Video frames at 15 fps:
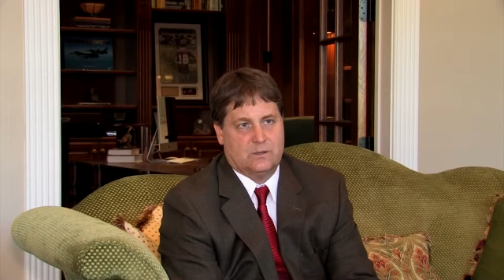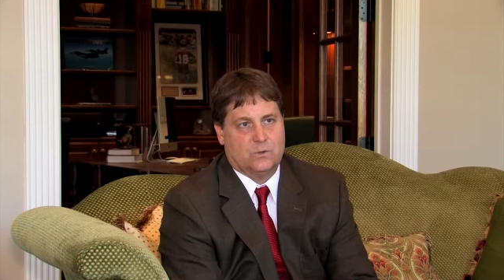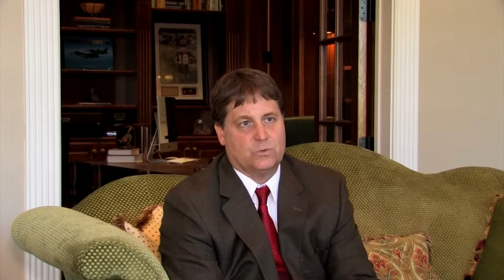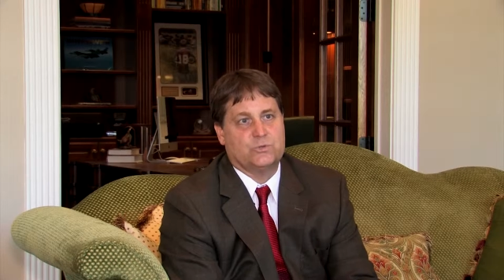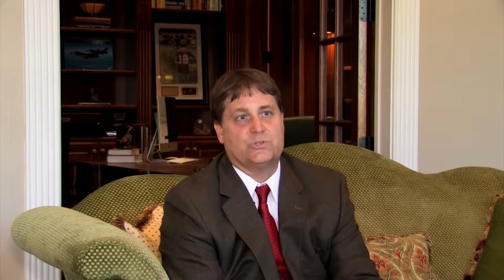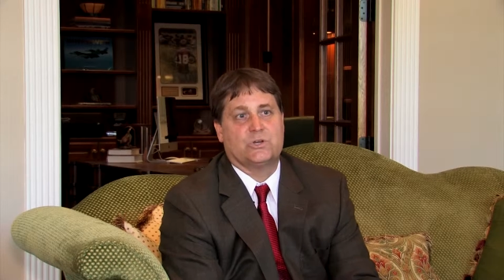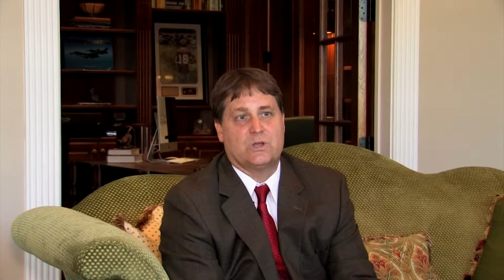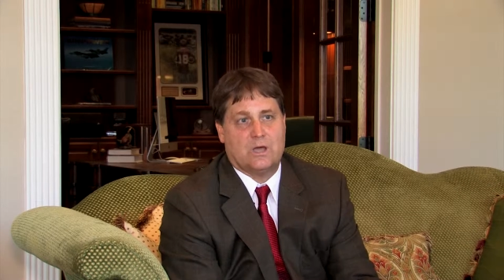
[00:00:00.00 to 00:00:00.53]

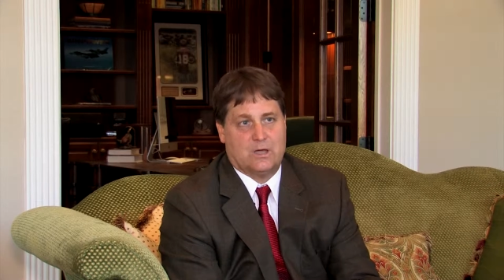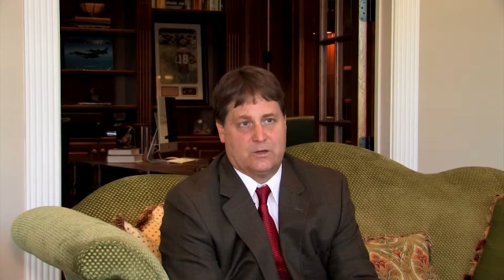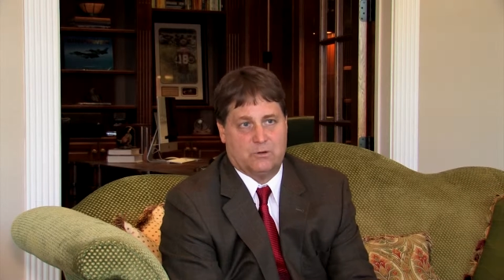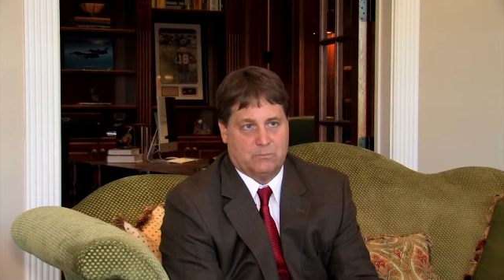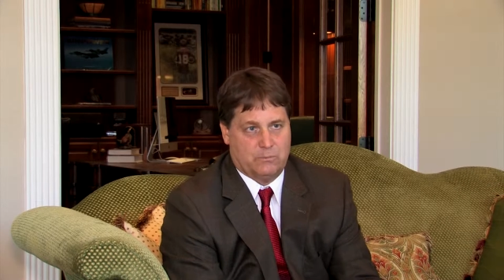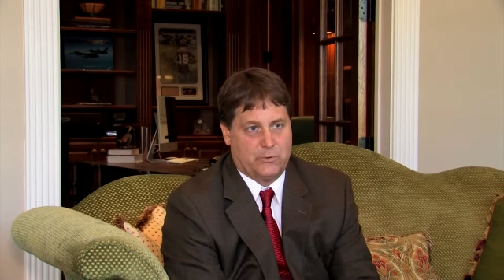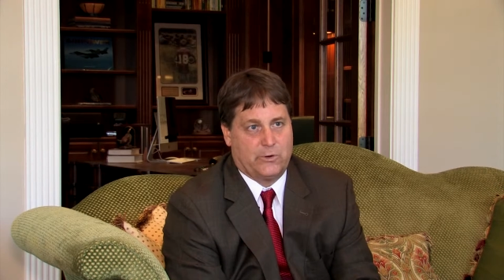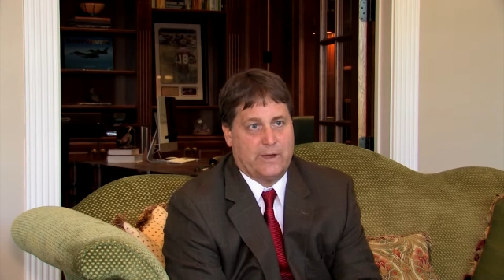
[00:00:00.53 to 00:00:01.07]
Old Chicago
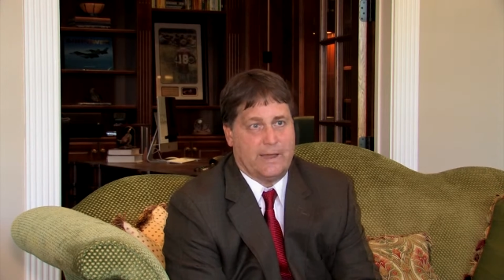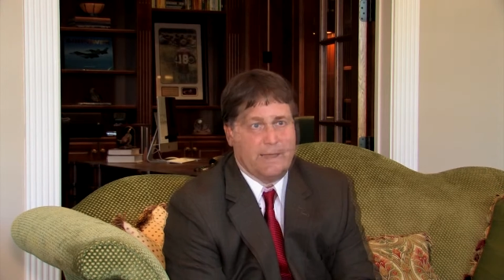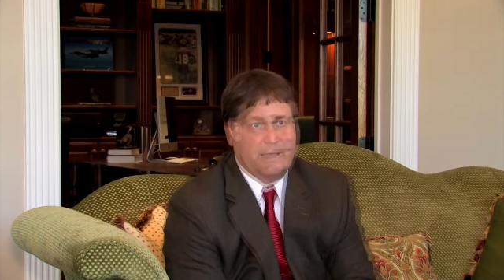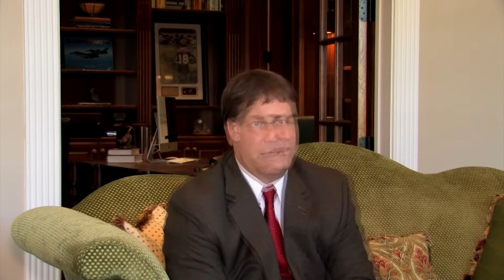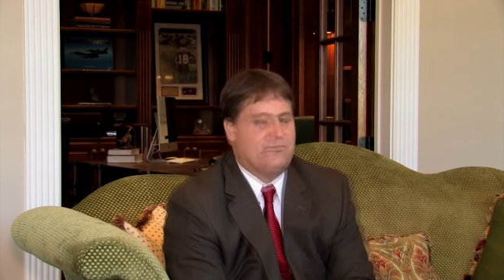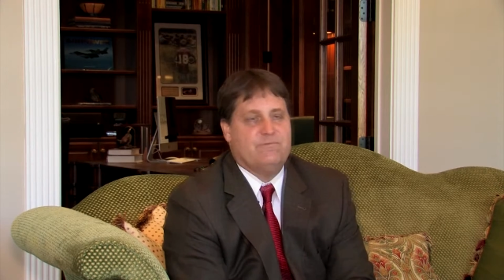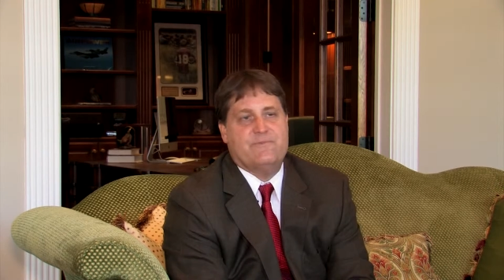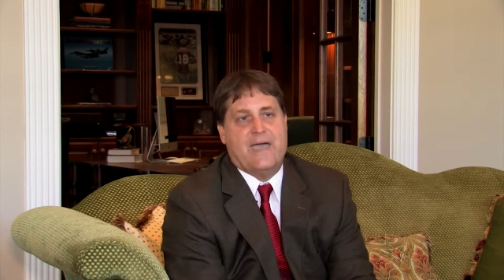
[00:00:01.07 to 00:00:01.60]
brick.
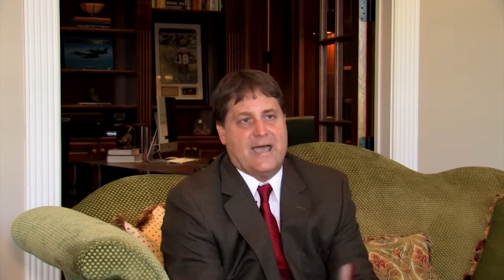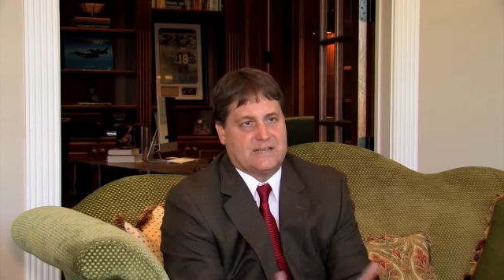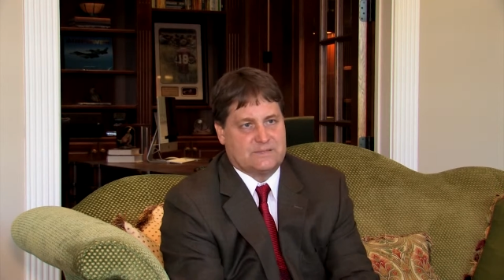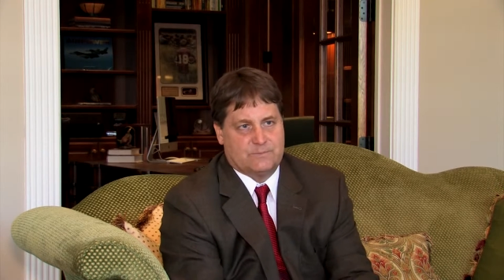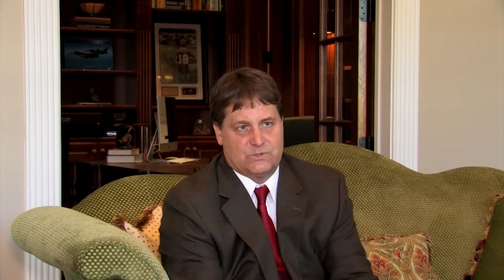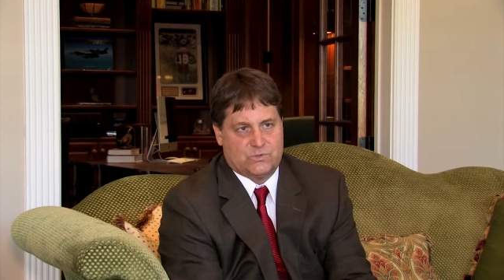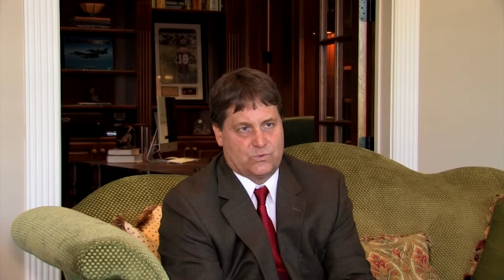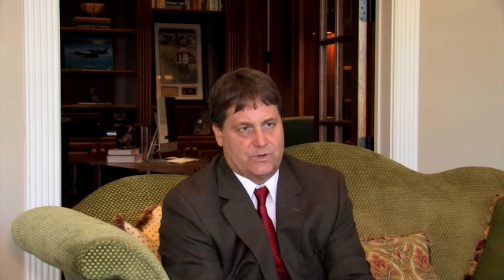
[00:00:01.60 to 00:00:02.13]
The vast
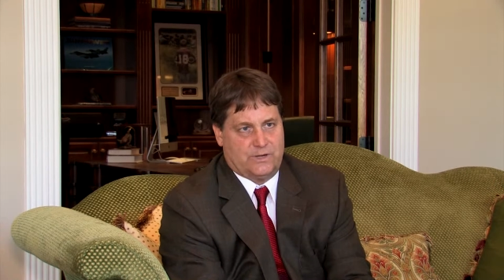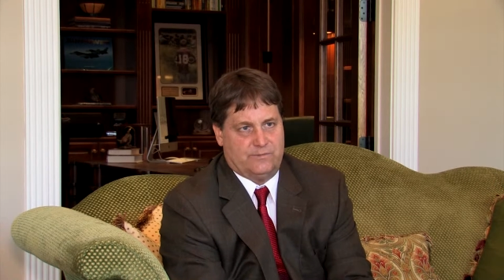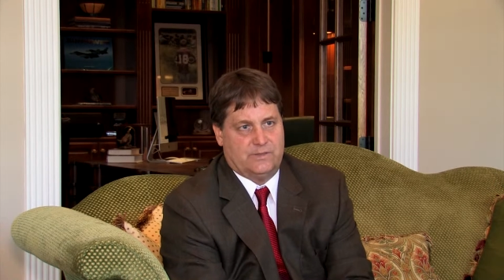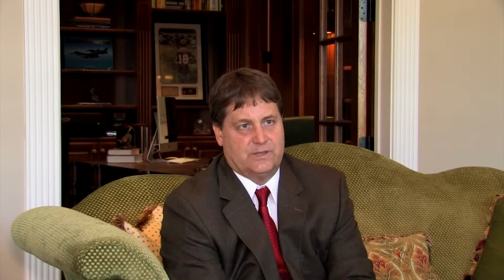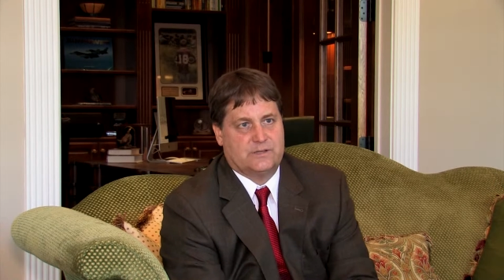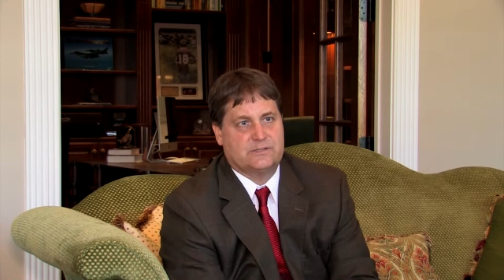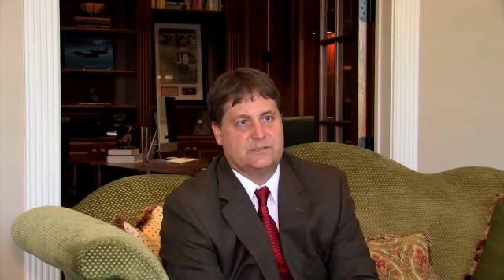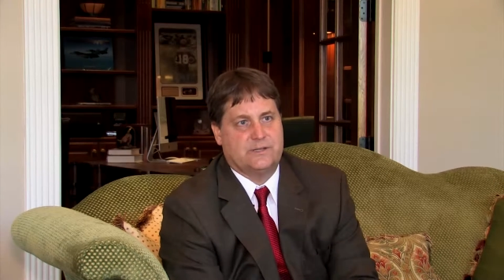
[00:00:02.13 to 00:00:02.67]
majority of
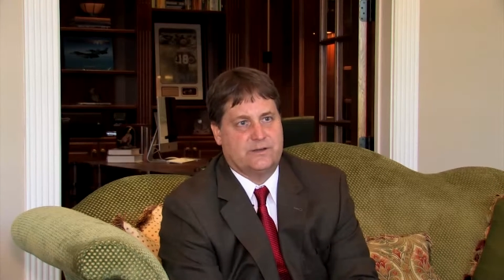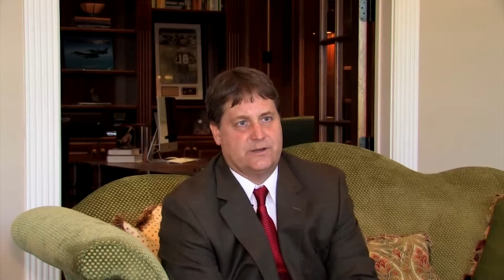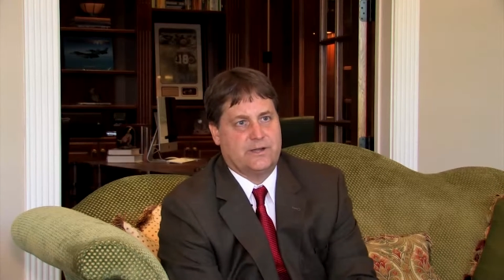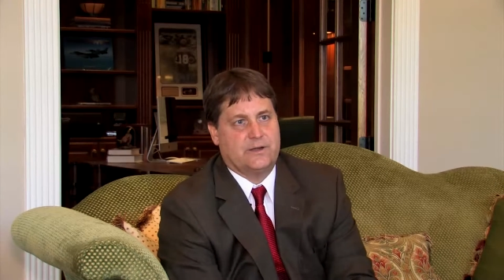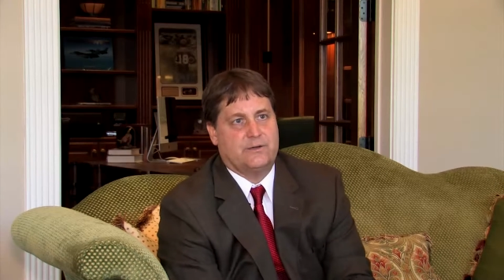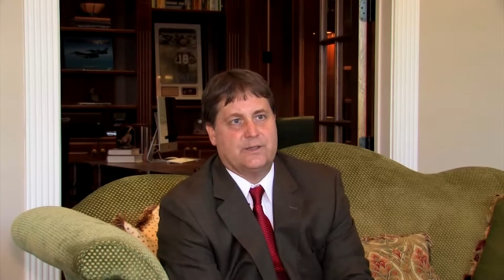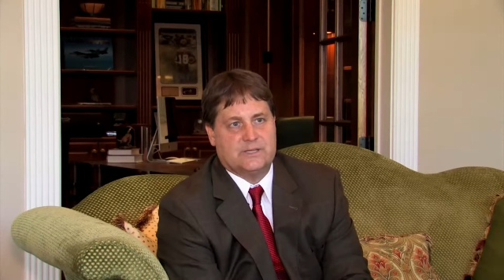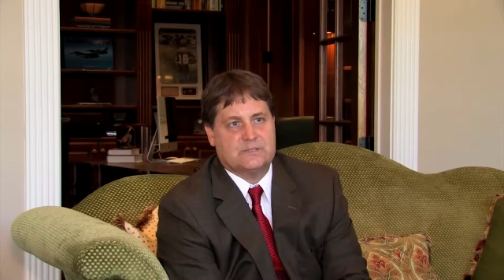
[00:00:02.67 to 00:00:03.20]
the
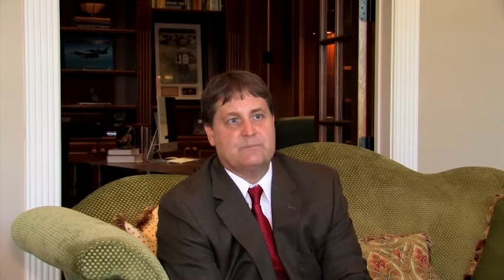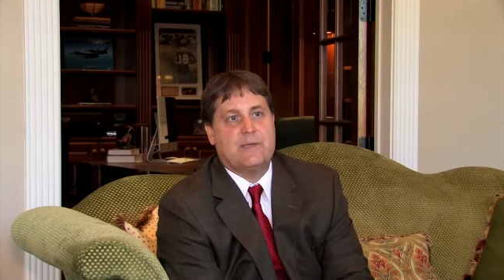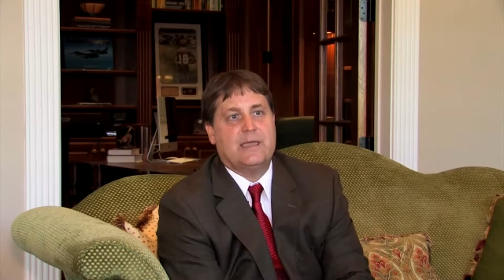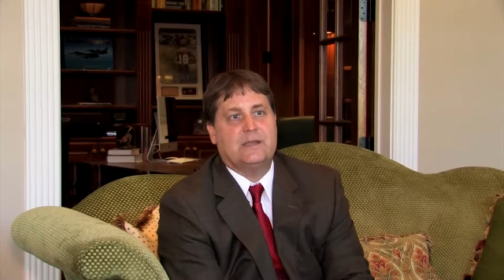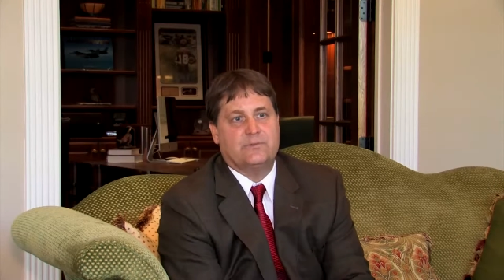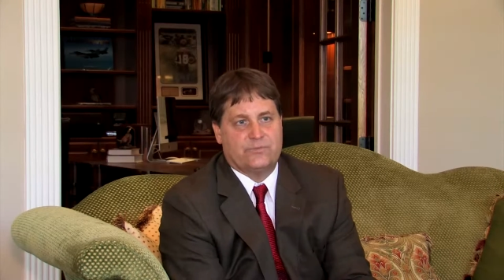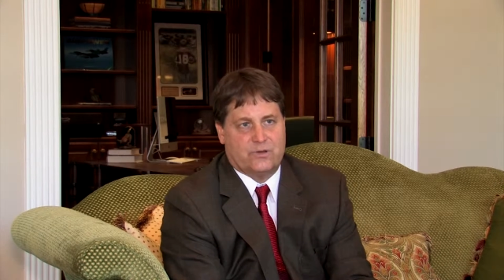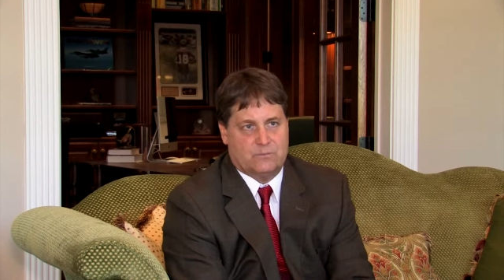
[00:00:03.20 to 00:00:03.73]
exterior is
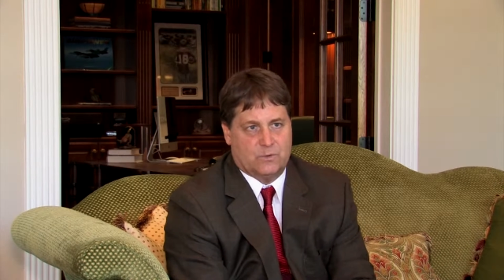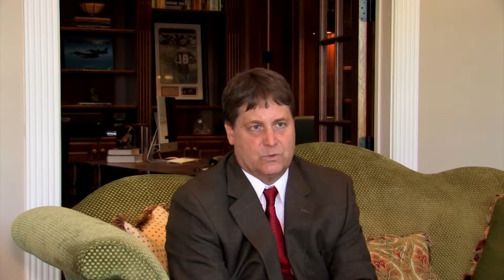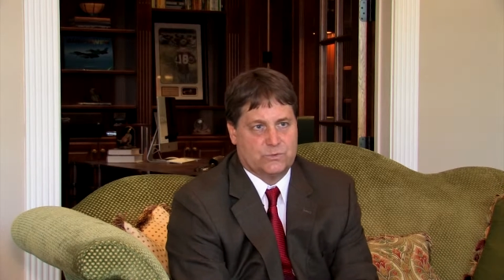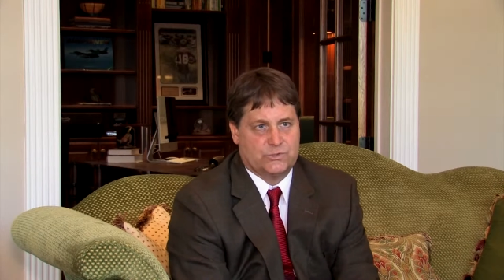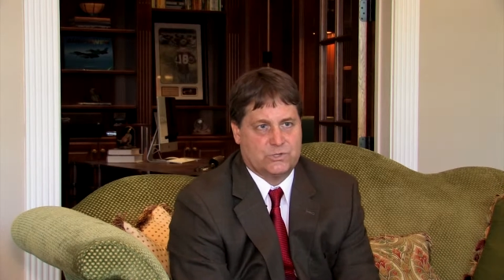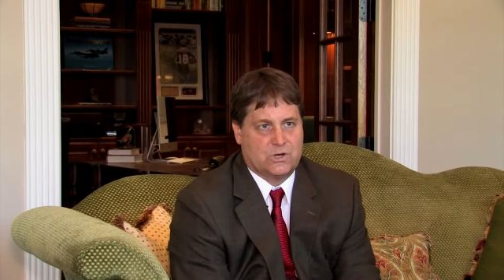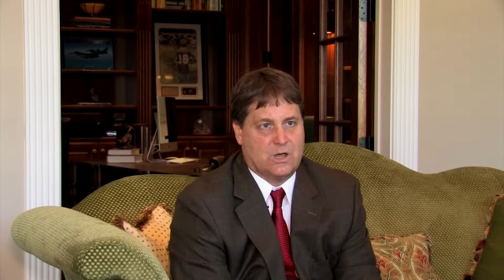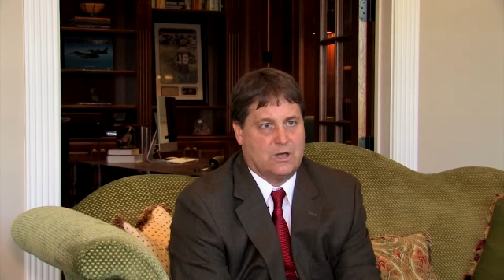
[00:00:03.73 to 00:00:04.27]
made from
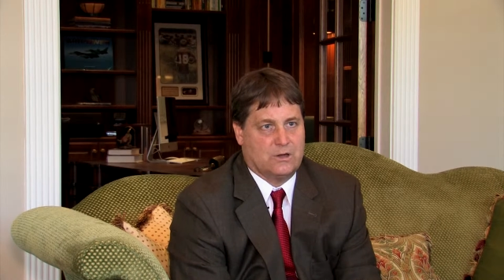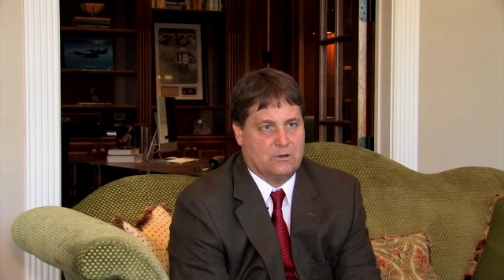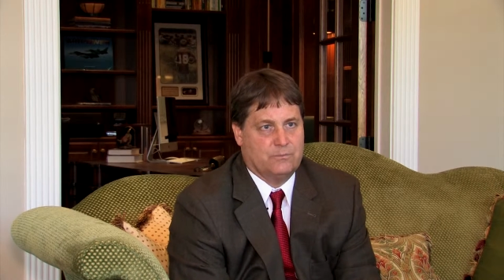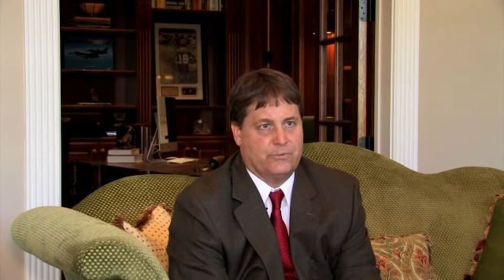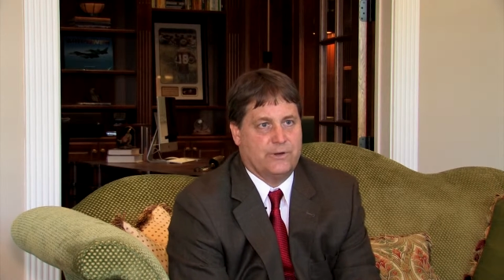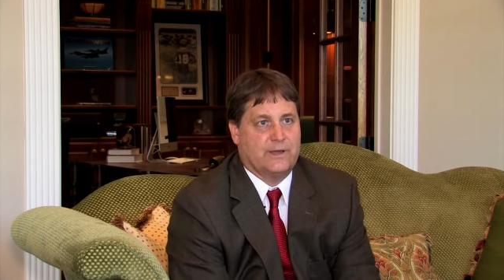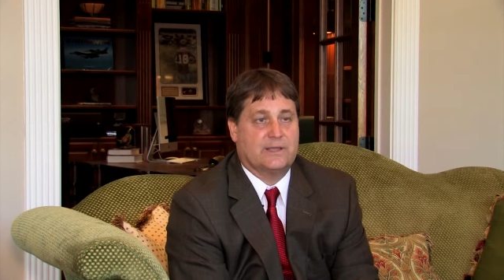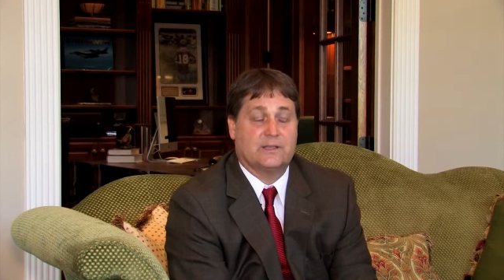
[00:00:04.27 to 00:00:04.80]
Old Chicago
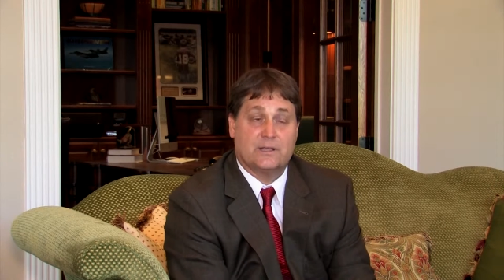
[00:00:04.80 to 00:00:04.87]
brick,